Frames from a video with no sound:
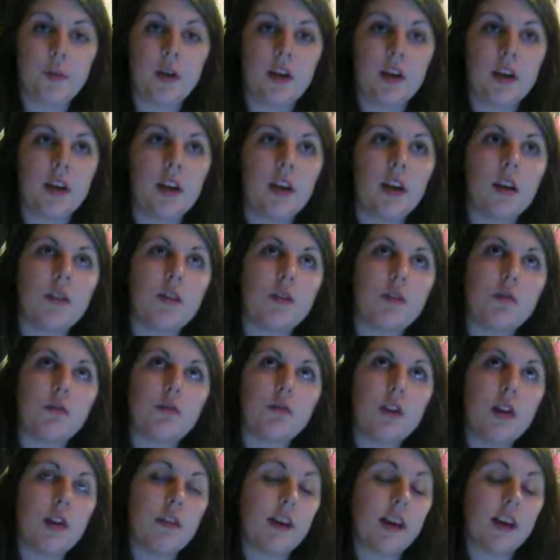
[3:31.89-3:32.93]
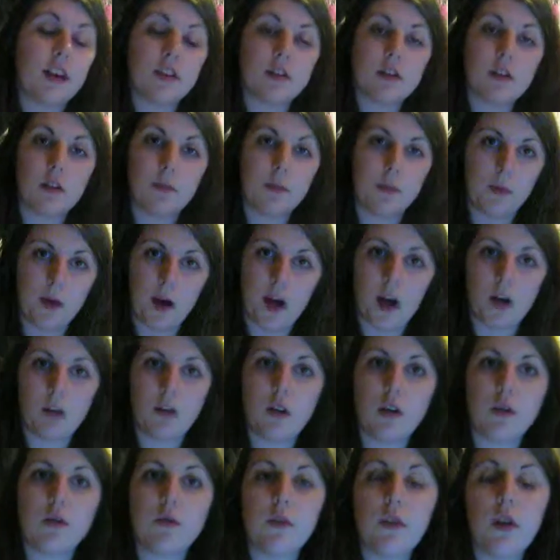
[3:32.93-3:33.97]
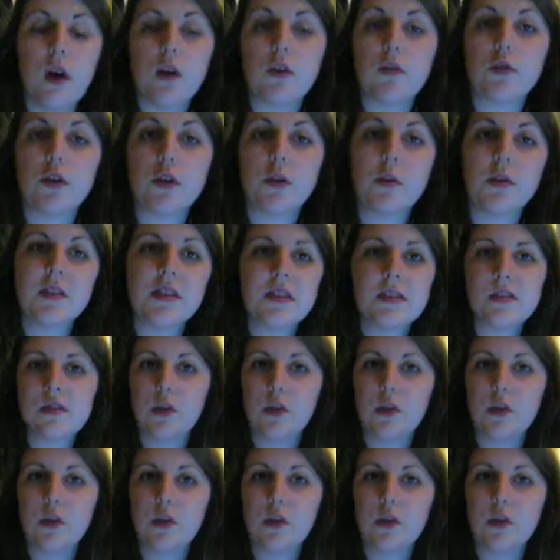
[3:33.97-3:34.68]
I rearranged the whole room because it's